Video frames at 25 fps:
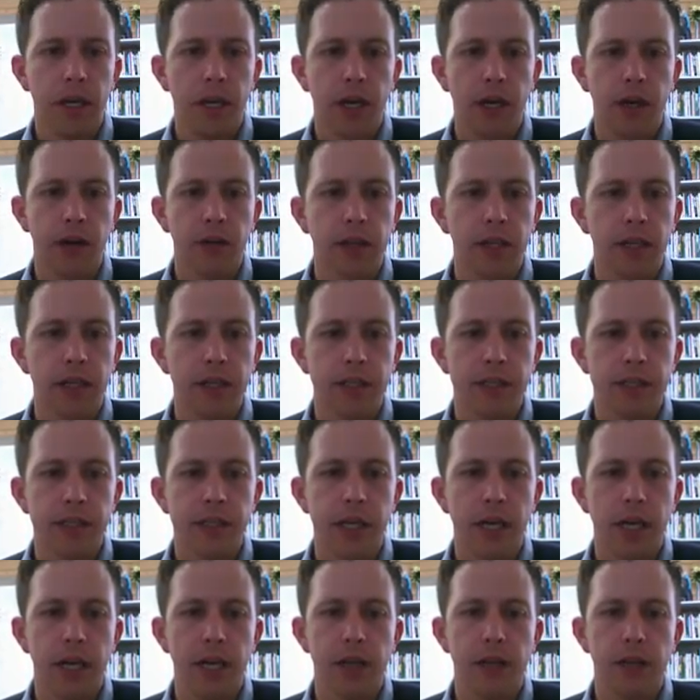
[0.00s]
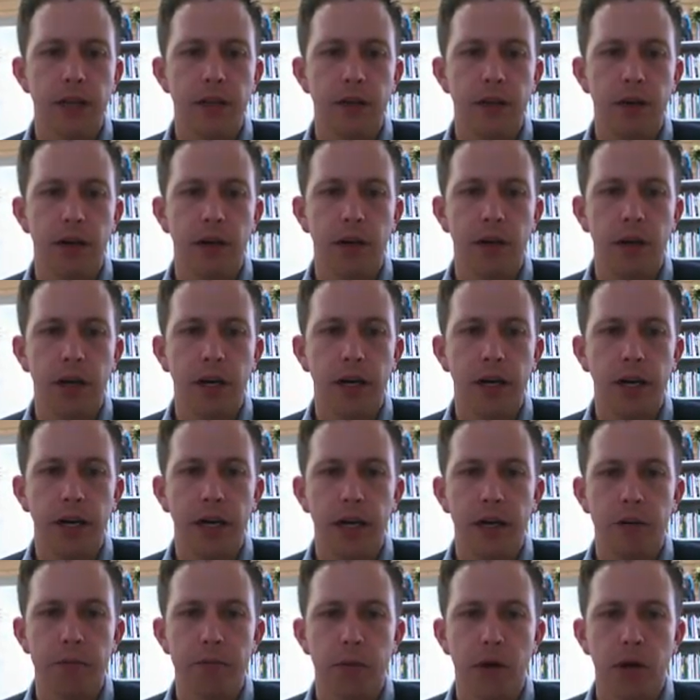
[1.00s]
Now let's say that
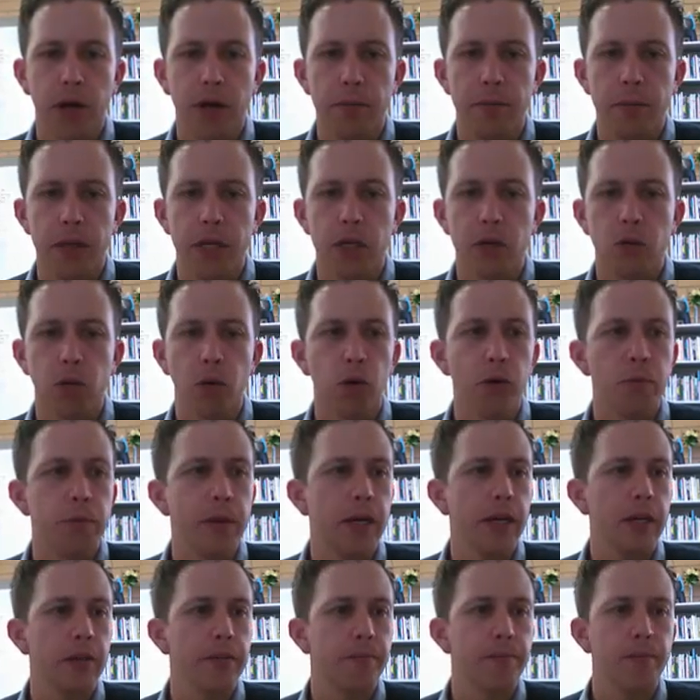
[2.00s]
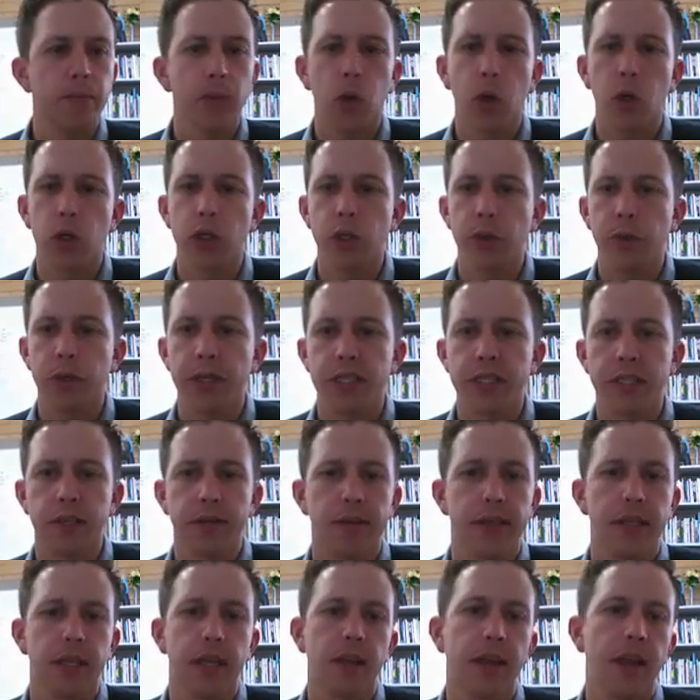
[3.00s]
I might be grouping or doing
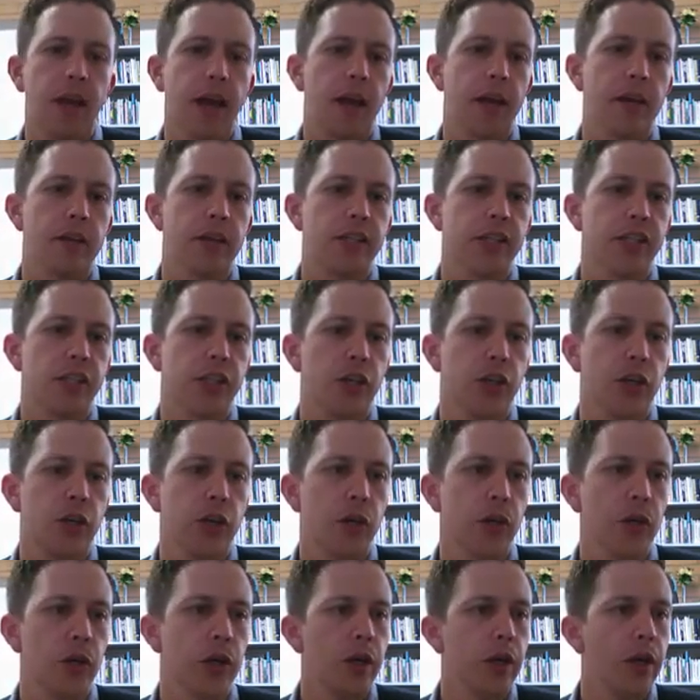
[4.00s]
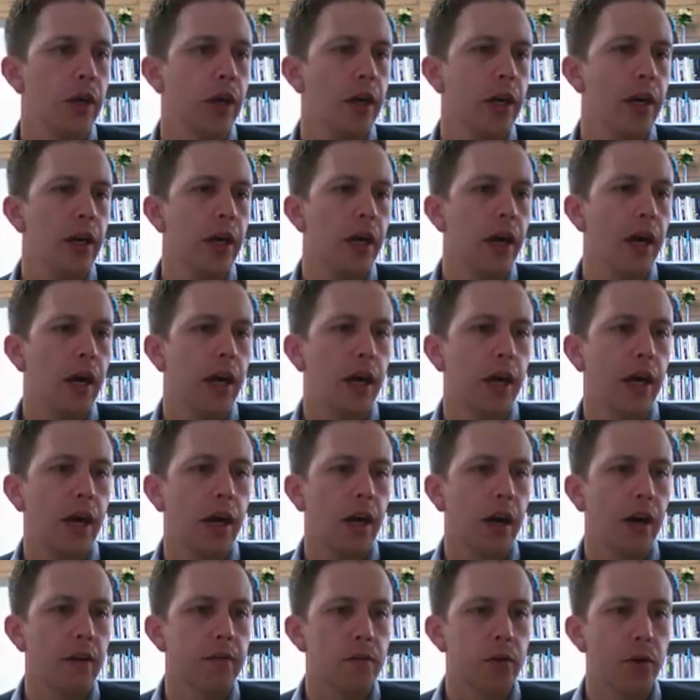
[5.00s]
something like that. So
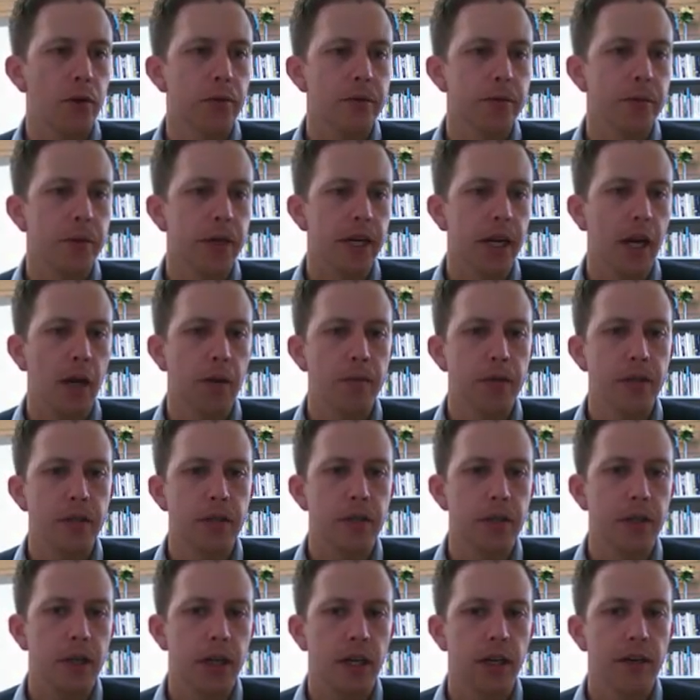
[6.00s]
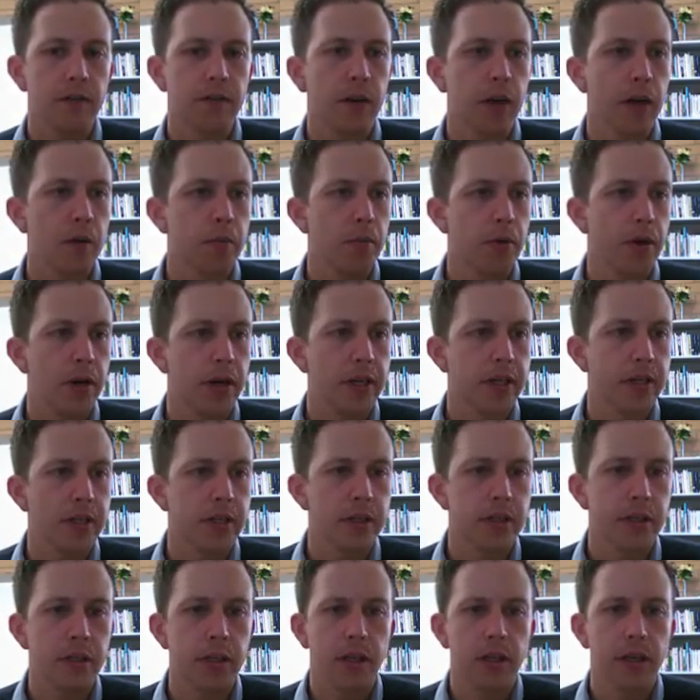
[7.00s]
I've grouped my cupboard, and if I
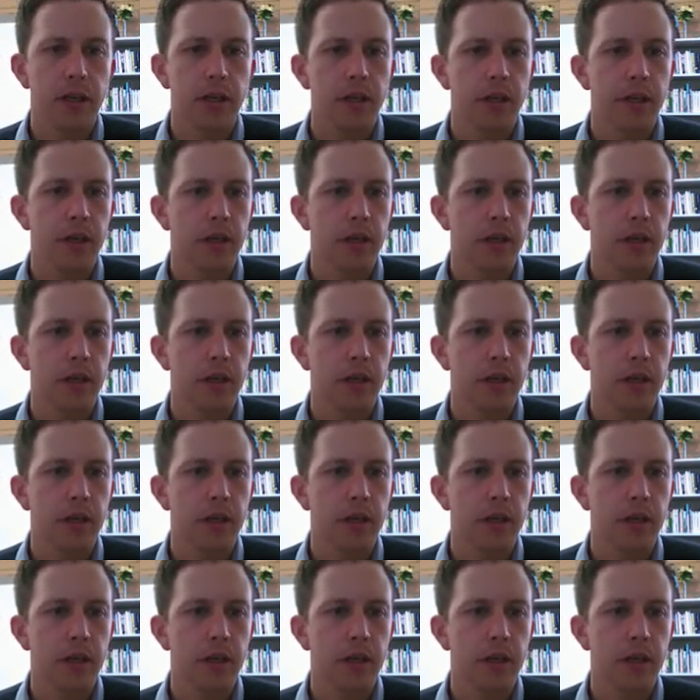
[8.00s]
press